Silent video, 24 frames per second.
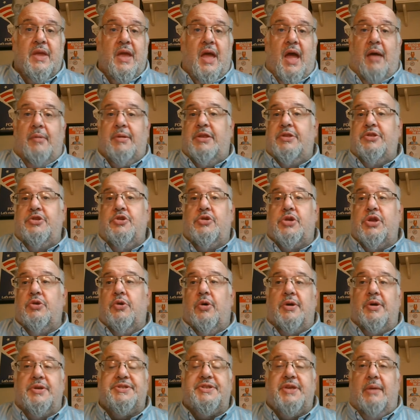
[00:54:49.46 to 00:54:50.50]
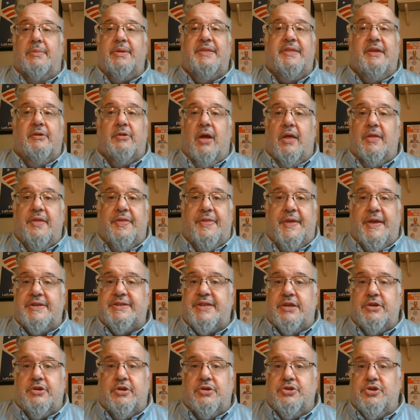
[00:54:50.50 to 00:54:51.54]
I mean, you can also. I mean, there are other things
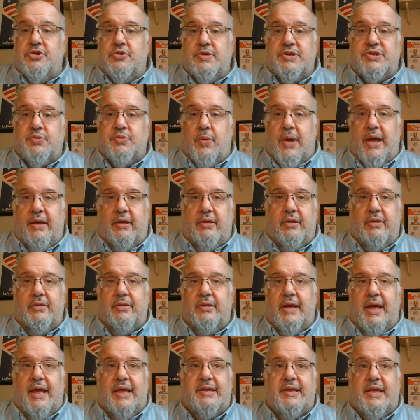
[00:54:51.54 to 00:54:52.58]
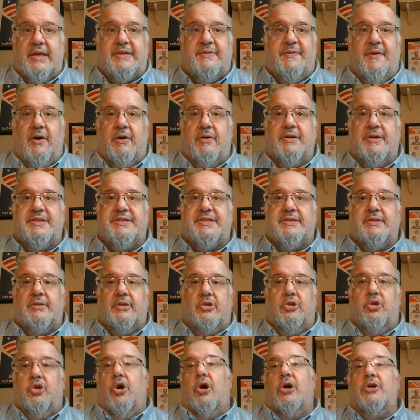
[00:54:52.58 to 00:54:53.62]
that you can do as well as far as
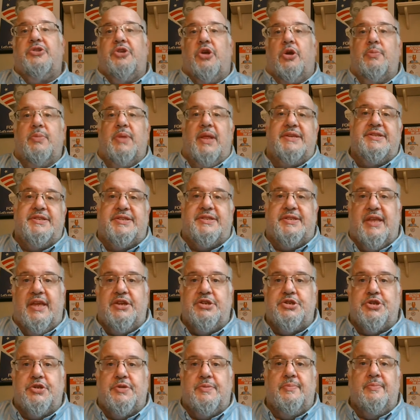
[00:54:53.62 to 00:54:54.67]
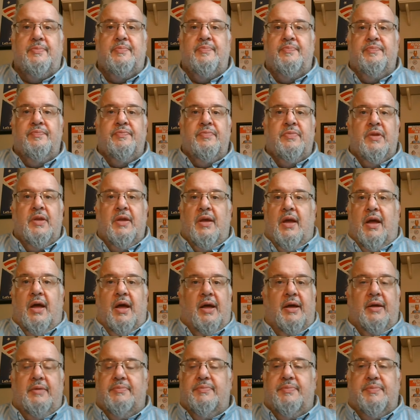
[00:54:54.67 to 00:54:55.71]
long-term legislation.
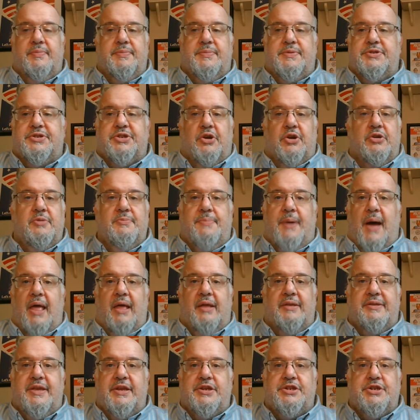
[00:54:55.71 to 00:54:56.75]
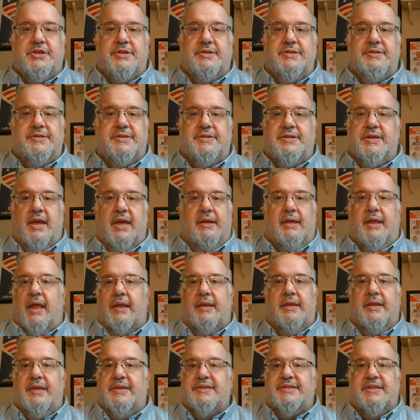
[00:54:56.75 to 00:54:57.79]
Uh, certain politicians,
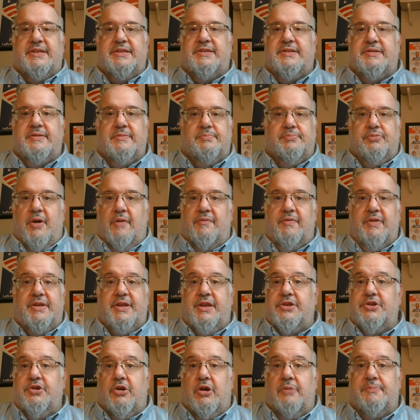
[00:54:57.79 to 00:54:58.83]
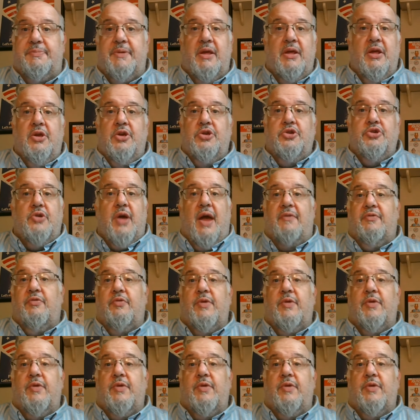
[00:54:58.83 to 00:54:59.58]
and this is prevalent in Europe, you have